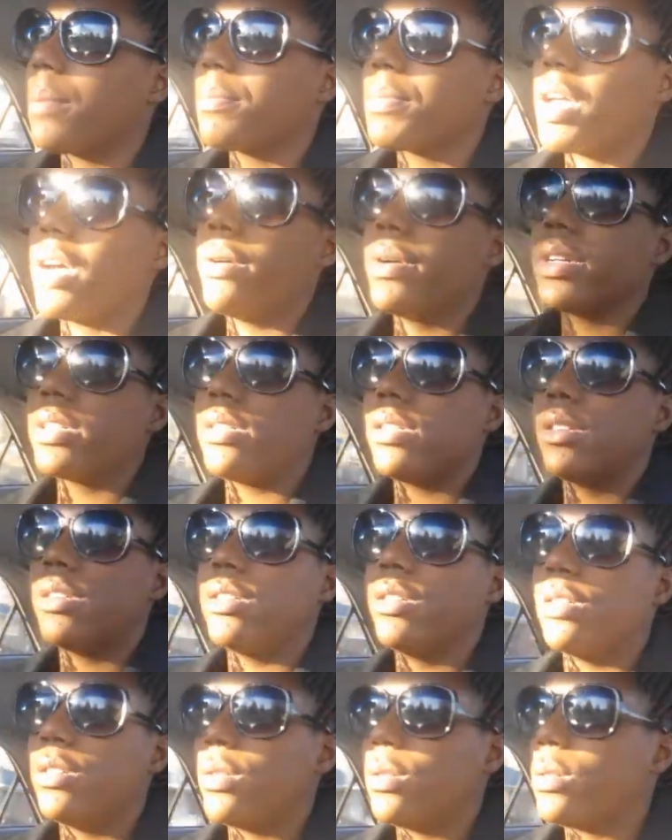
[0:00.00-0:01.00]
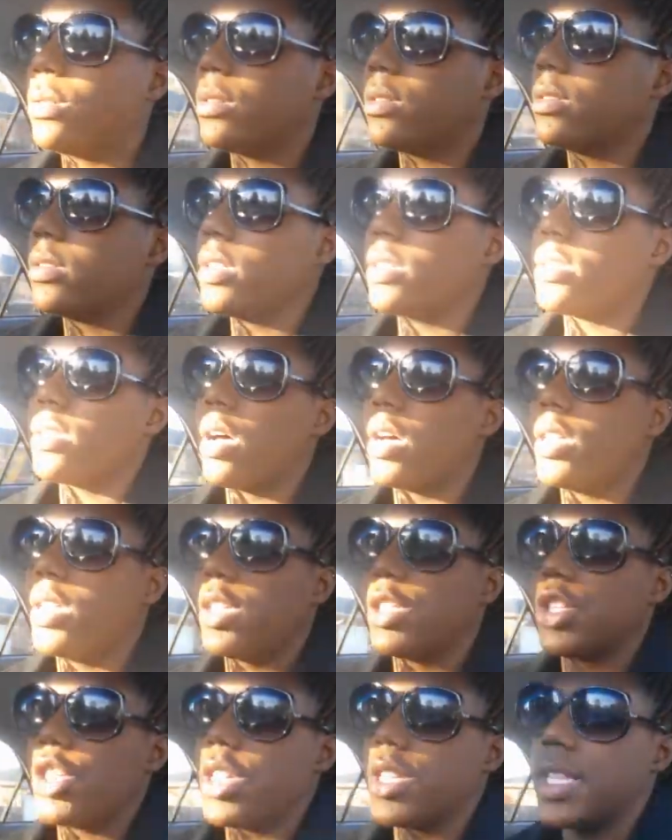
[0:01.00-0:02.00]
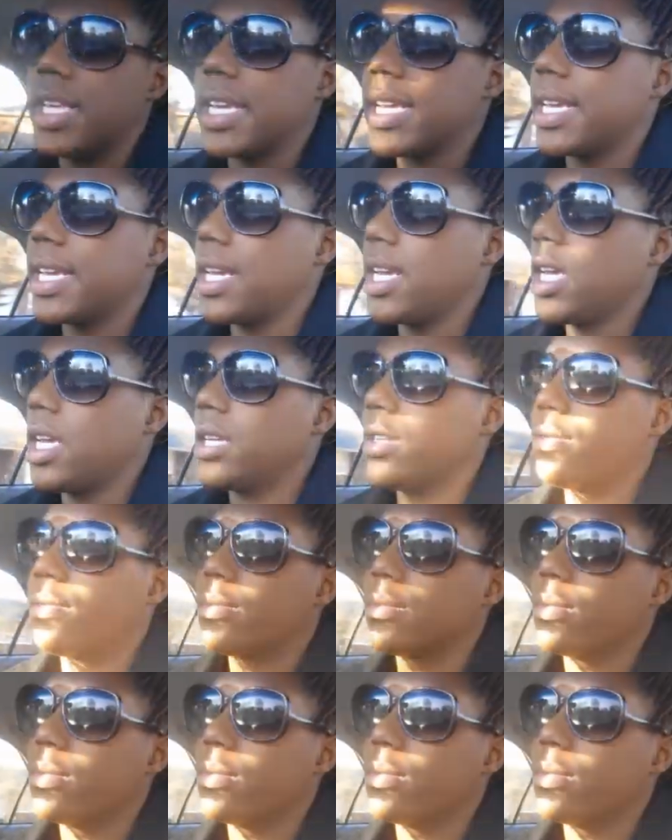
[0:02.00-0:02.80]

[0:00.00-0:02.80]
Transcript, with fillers: I'm going to this audition thingy